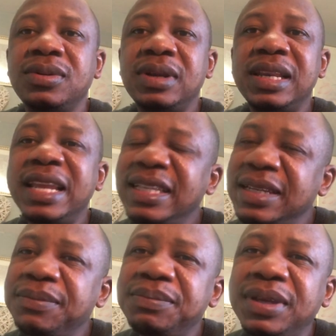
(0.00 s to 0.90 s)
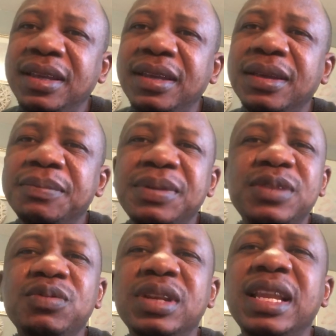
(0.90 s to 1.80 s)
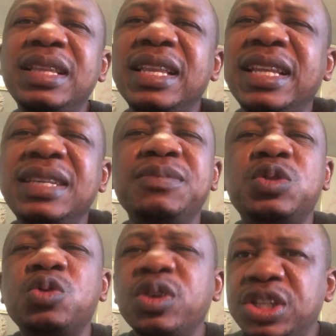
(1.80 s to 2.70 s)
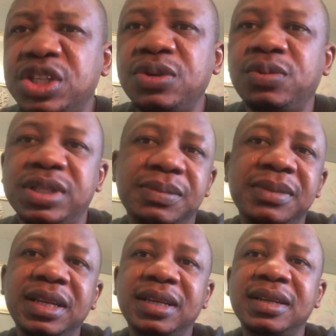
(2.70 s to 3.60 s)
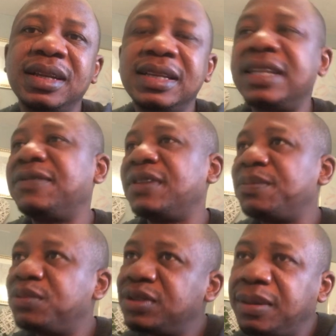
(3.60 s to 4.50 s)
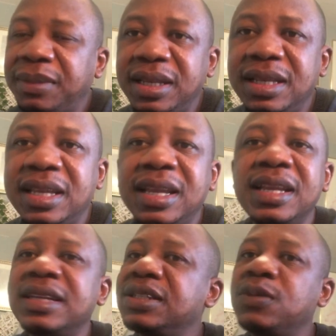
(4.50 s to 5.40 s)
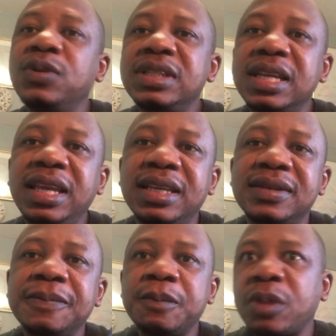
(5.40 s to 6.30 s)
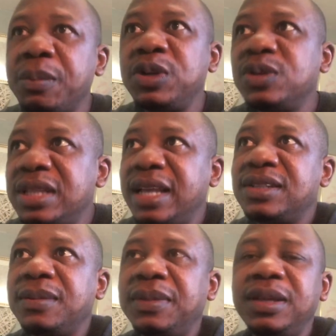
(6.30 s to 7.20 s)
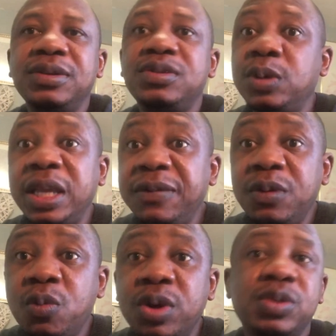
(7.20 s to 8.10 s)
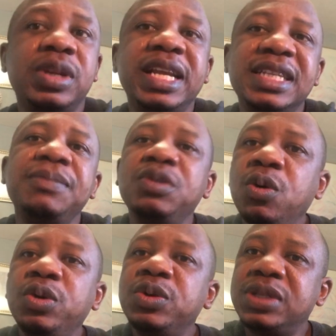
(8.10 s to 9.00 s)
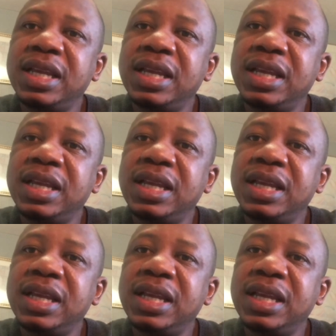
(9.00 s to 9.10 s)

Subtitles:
Let him be peaceful. Let him trust you with money. That if you put something here, she won't take it. But you take something, you don't even want to let him know you